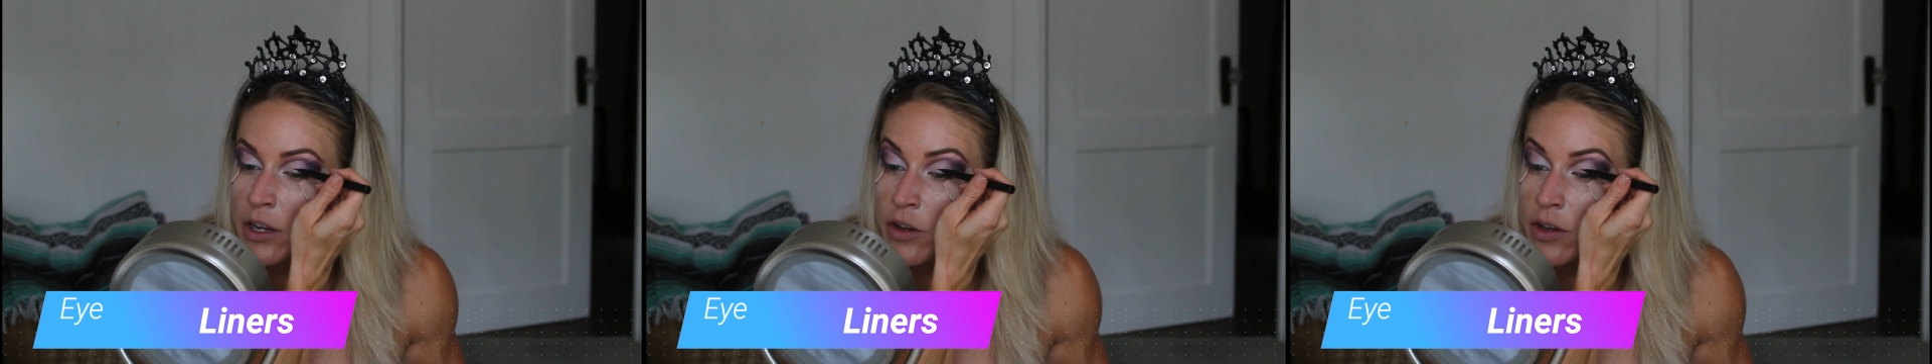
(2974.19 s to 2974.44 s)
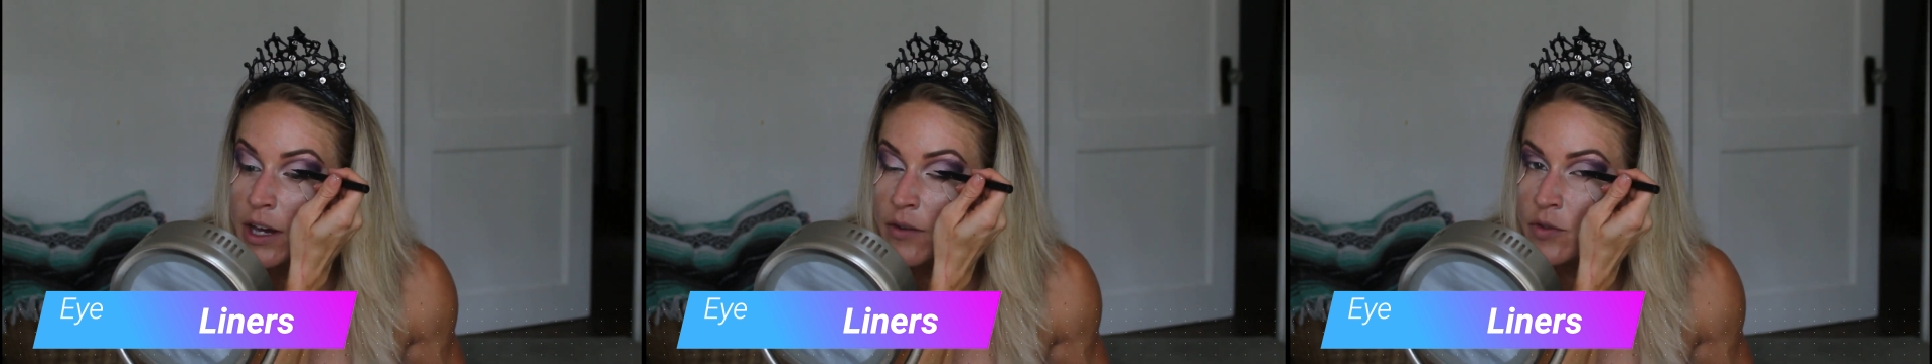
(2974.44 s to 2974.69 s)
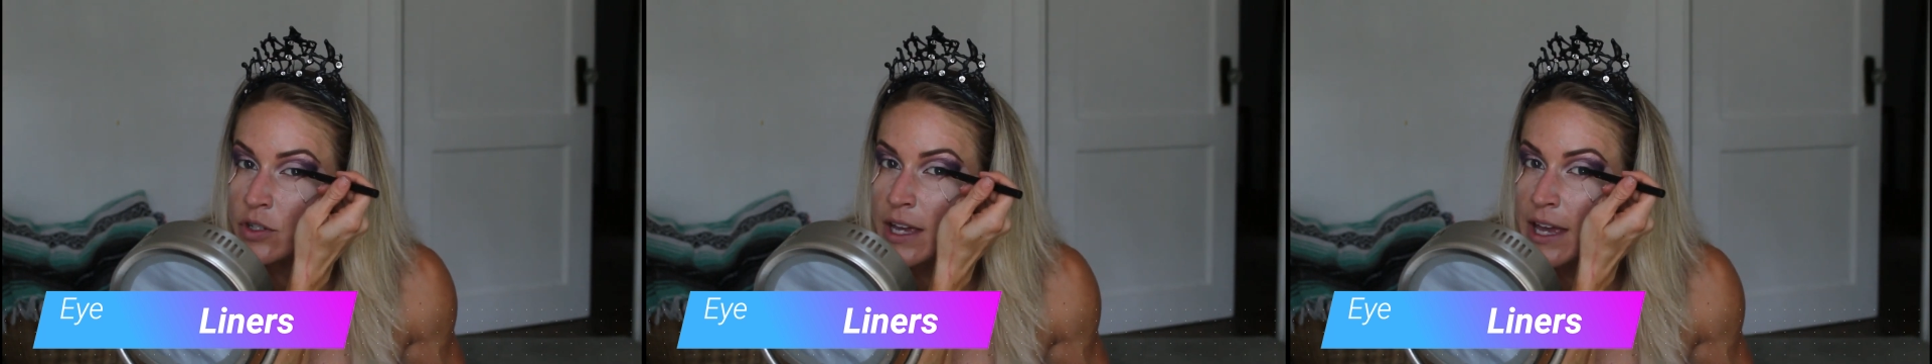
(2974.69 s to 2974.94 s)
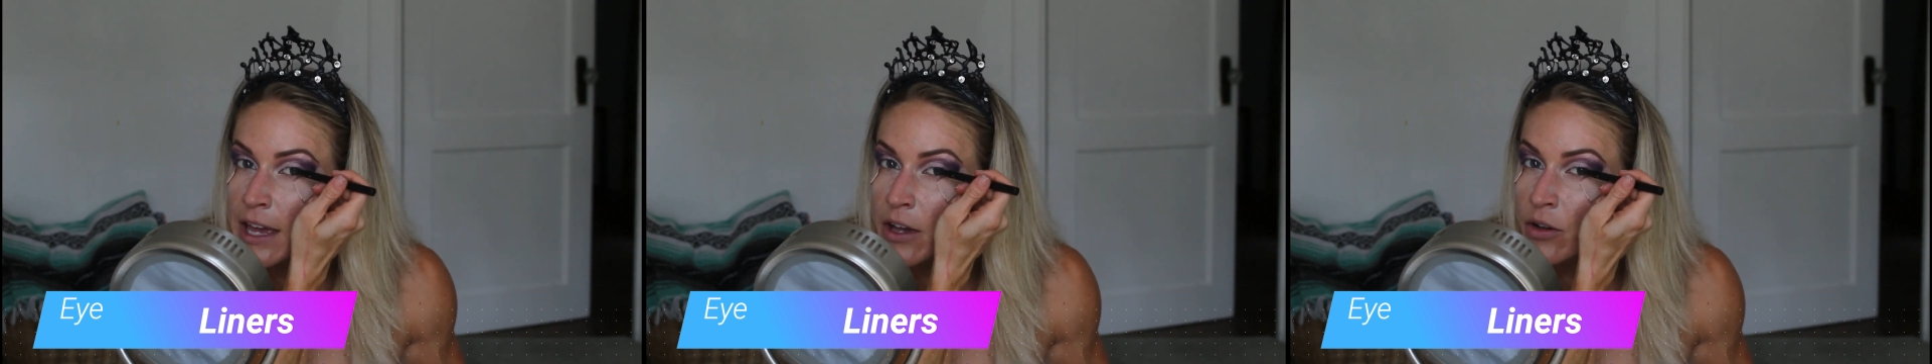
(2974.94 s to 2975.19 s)
You can kind of just
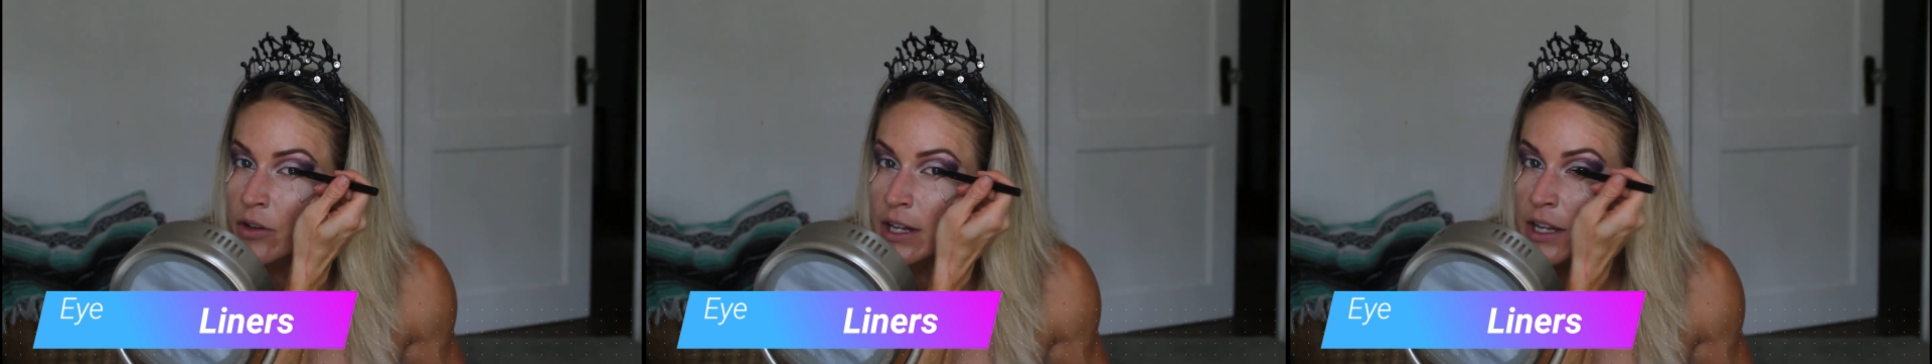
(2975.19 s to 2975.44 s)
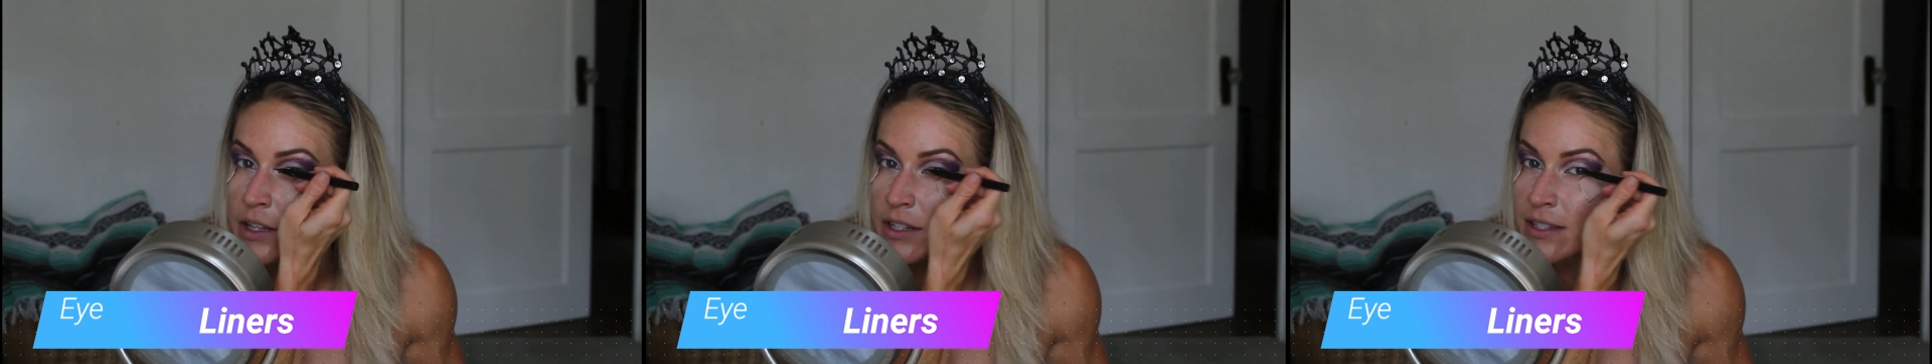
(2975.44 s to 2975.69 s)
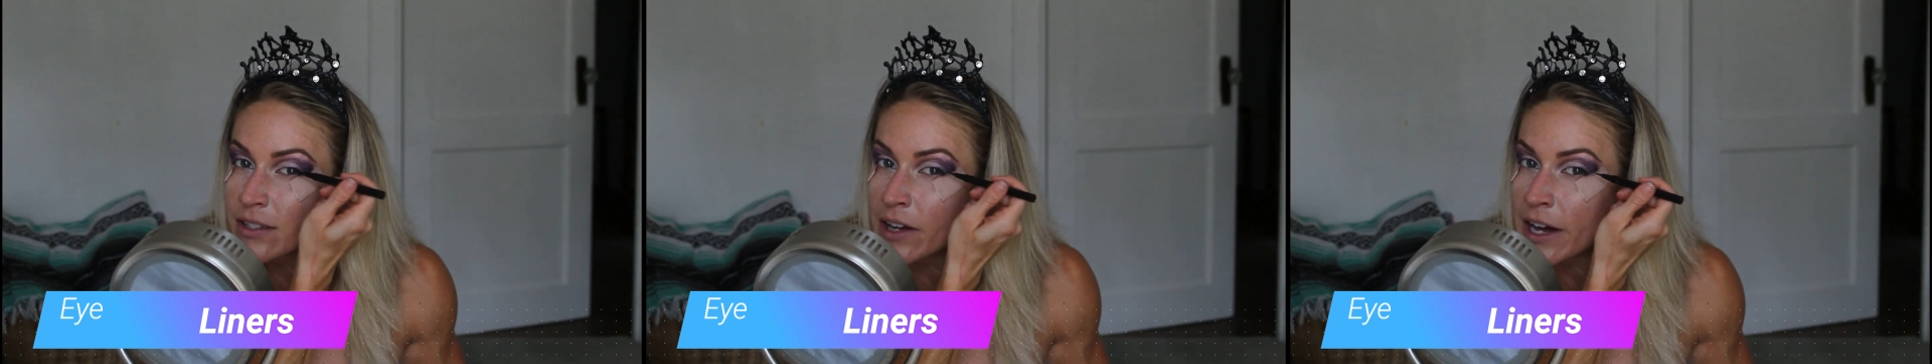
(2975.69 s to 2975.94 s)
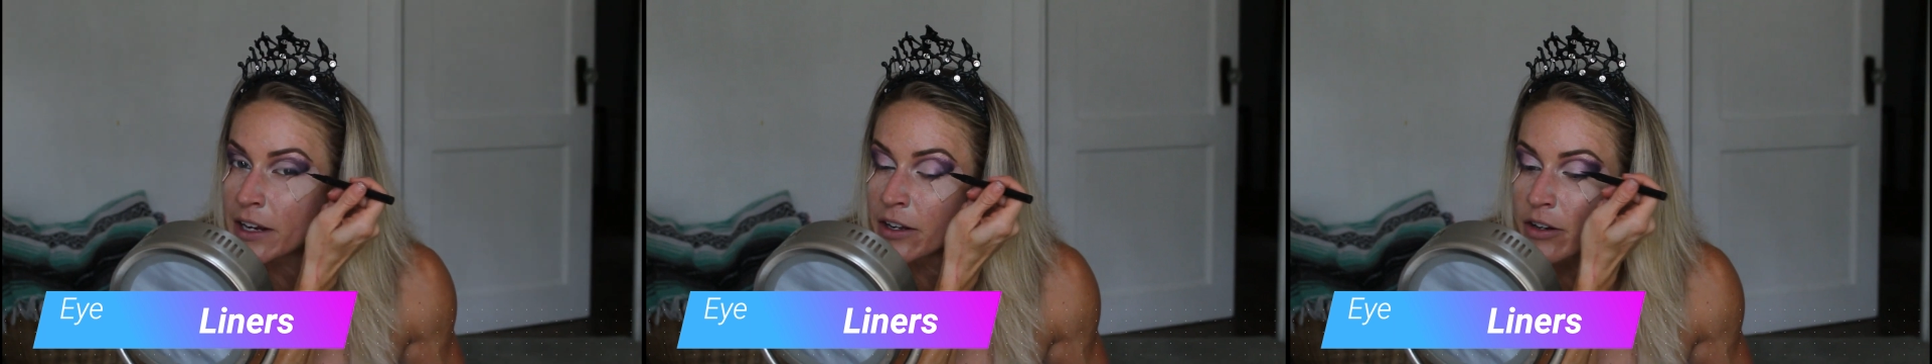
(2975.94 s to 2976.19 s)
angle it and slide it